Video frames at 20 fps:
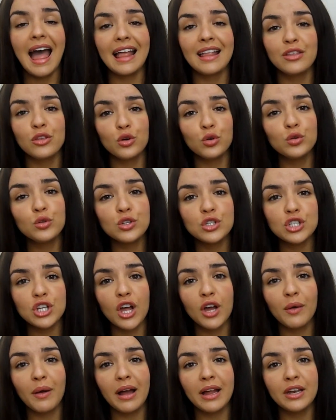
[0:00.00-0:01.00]
And
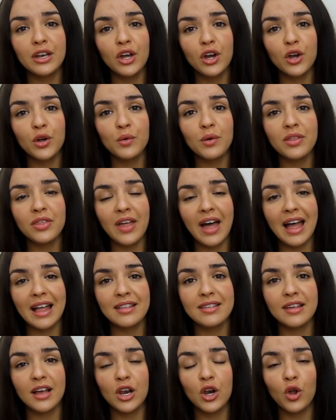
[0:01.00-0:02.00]
also, I know
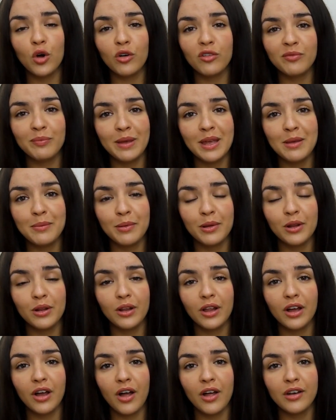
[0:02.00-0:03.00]
that a lot of
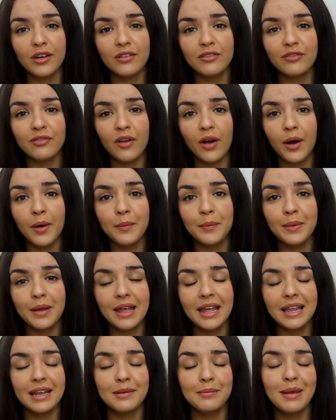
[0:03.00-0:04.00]
people are kind of um,
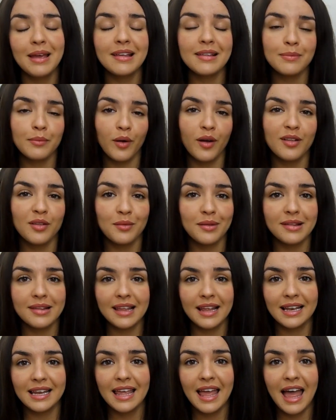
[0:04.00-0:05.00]
in mixed minds
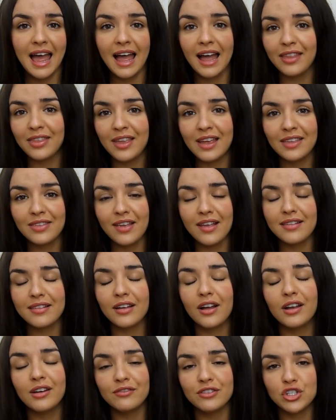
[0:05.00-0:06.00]
with skincare. I think
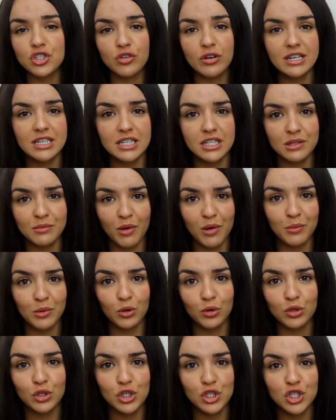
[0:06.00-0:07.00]
there's kind of a trend at the
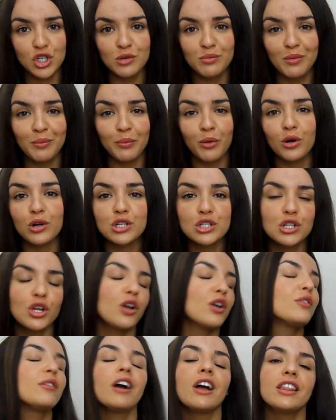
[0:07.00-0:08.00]
moment on YouTube and blogs
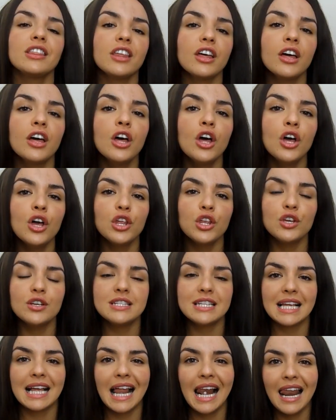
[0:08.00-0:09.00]
going around that
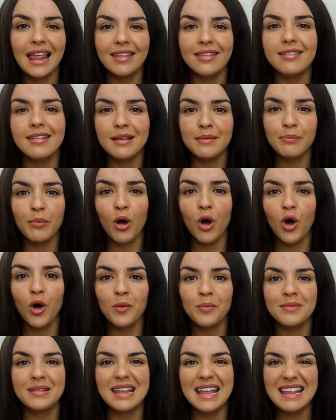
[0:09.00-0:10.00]
using cleansing
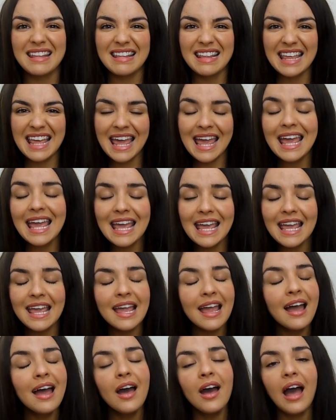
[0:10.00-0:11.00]
balms is
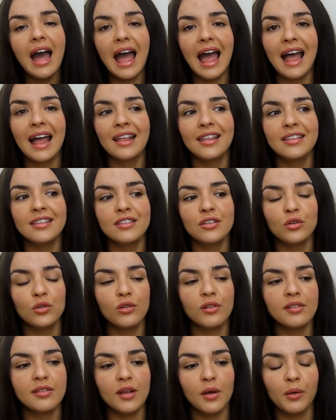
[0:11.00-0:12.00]
key, and
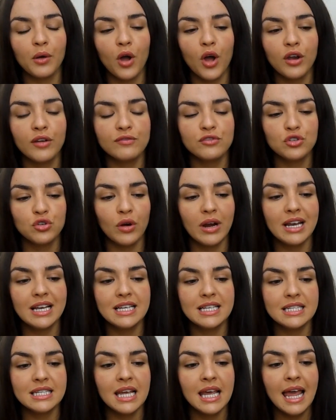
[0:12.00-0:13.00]
also a kind of
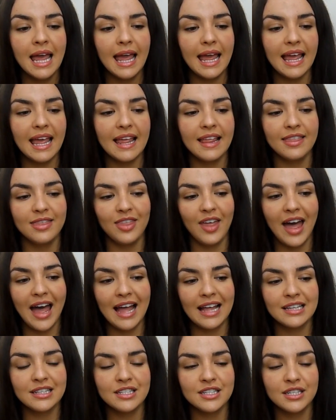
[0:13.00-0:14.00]
trend in
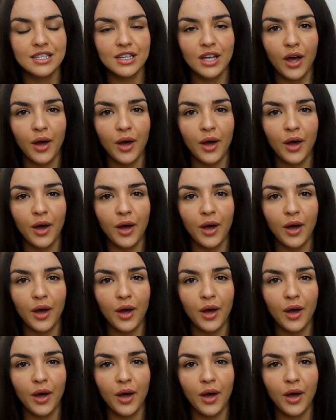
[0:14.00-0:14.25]
that.